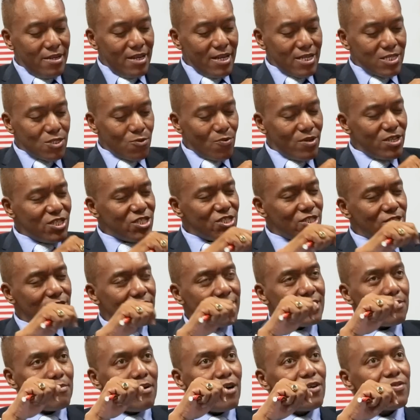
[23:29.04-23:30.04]
next question
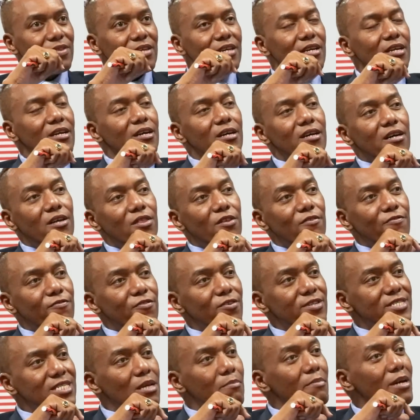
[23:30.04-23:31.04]
is about the
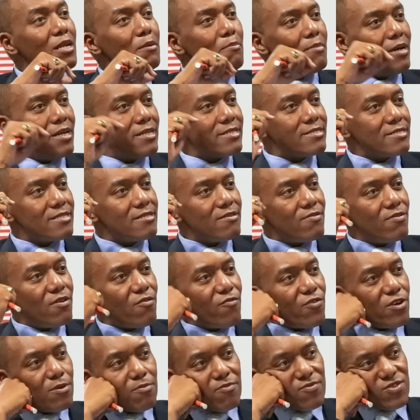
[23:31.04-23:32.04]
First Amendment. The
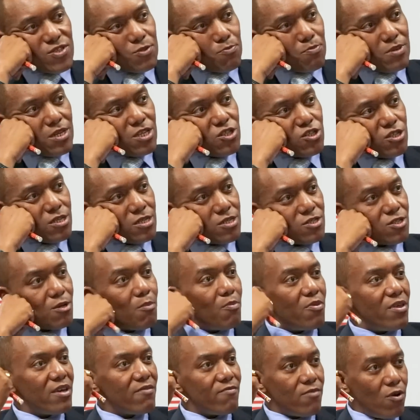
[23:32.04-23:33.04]
freedom of speech is
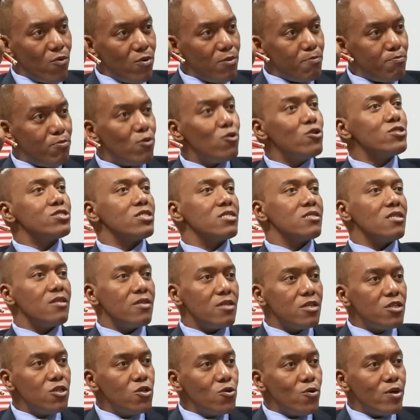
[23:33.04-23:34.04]
something very important in
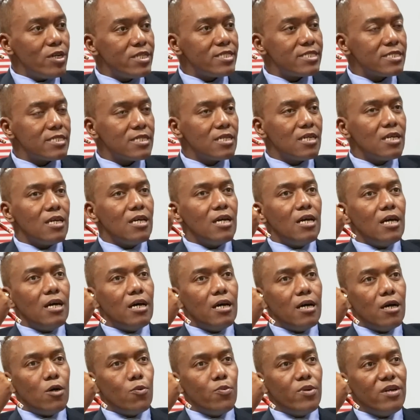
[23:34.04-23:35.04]
the U.S.
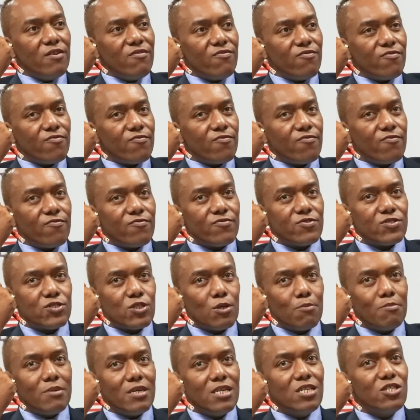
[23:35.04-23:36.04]
We have
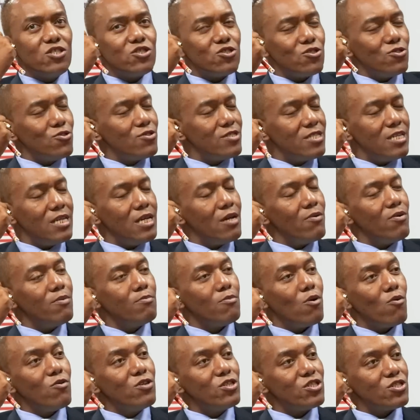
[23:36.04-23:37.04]
some issues here
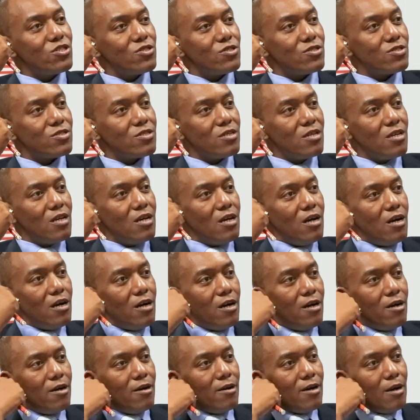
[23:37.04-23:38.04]
in Mauritius
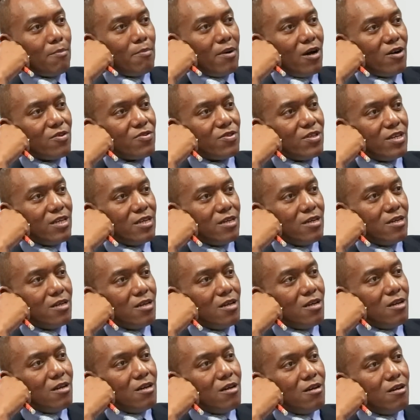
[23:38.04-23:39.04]
about the
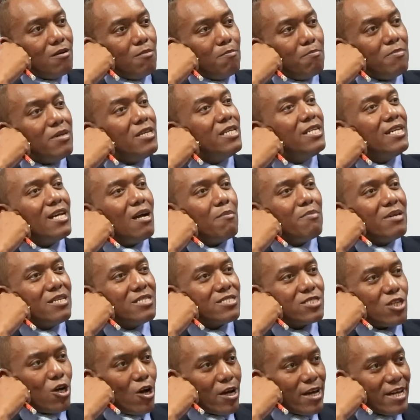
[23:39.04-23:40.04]
media
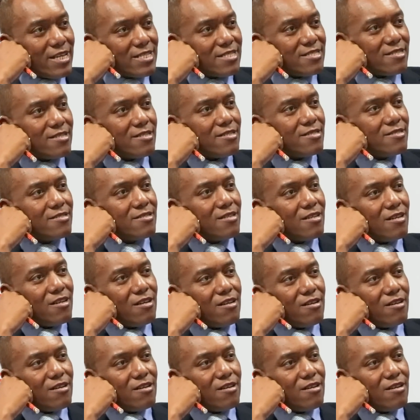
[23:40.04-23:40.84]
being targeted,